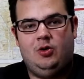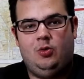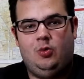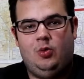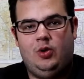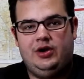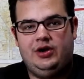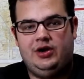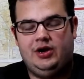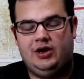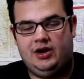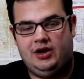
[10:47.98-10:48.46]

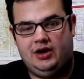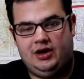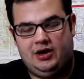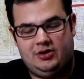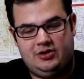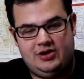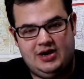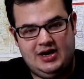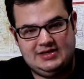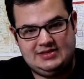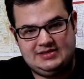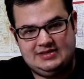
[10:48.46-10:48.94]
when you're going to
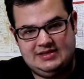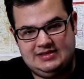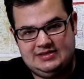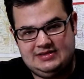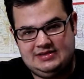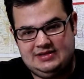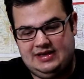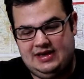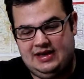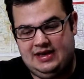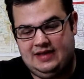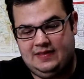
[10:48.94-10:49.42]
cross it,
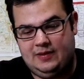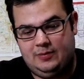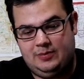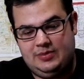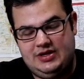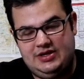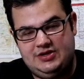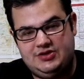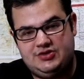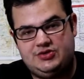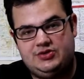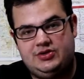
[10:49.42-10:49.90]
and the
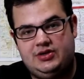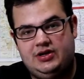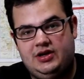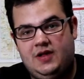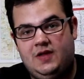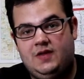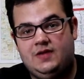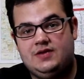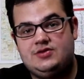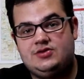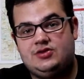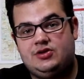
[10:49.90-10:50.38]
Peace
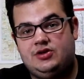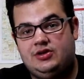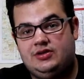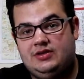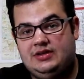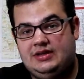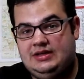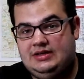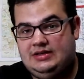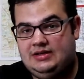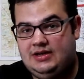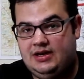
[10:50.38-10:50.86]
Trail
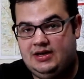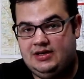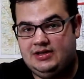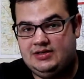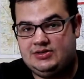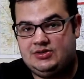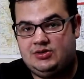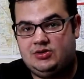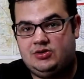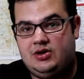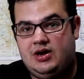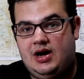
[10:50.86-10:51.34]
certainly
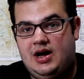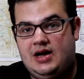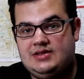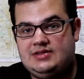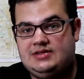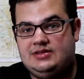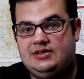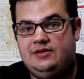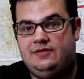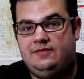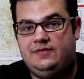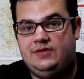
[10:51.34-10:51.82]
does cross
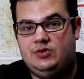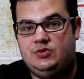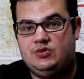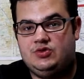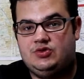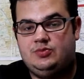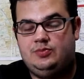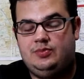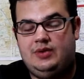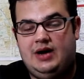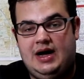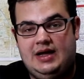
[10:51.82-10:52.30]
in a few
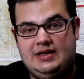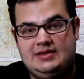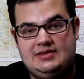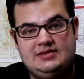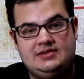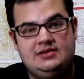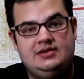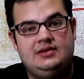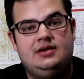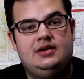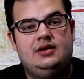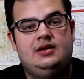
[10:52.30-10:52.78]

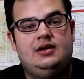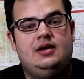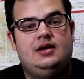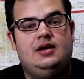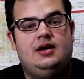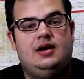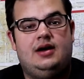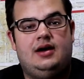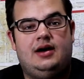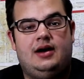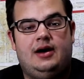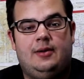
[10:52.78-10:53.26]
spots.
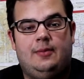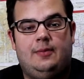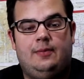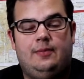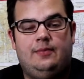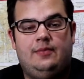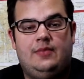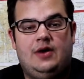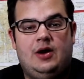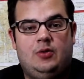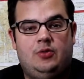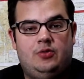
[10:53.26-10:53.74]

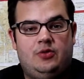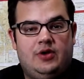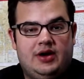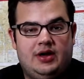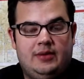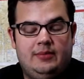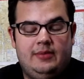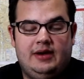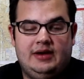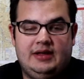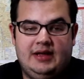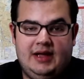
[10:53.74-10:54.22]
I would
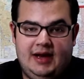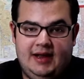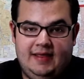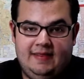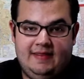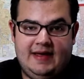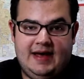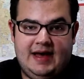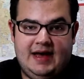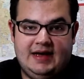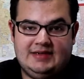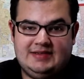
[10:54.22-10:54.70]
recommend getting
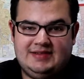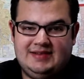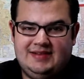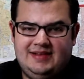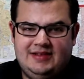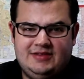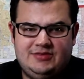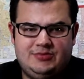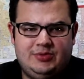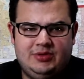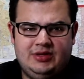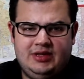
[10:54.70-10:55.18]
that.
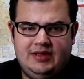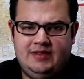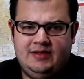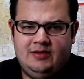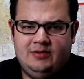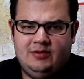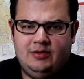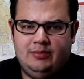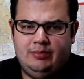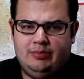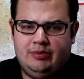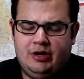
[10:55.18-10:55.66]
That's really the
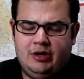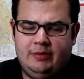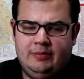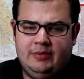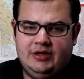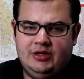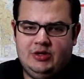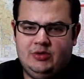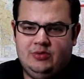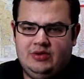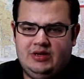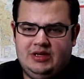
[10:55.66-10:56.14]
only
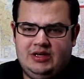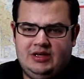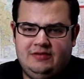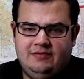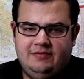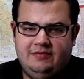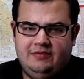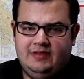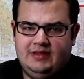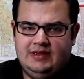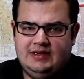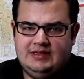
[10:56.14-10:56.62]
permit you need
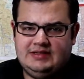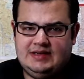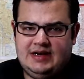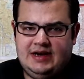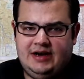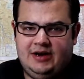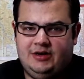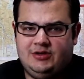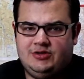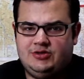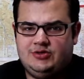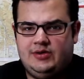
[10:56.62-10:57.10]
for the
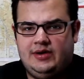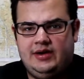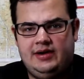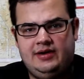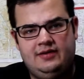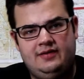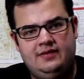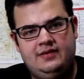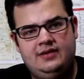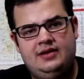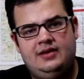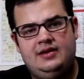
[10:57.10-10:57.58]
entire
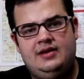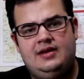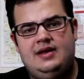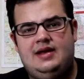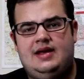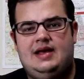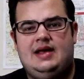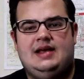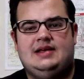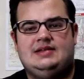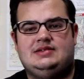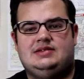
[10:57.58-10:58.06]
trail,
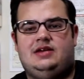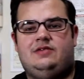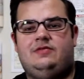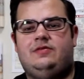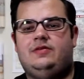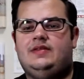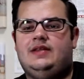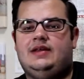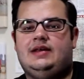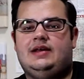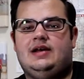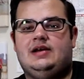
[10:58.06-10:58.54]
as
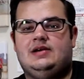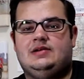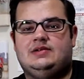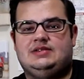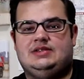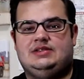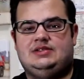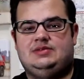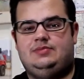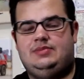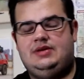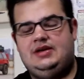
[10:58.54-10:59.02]
everything else
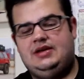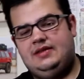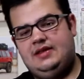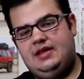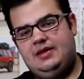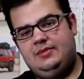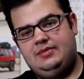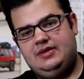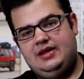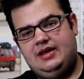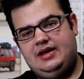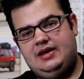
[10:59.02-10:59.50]
is
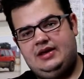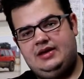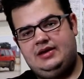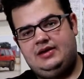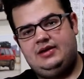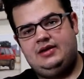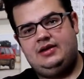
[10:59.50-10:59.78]
BLM land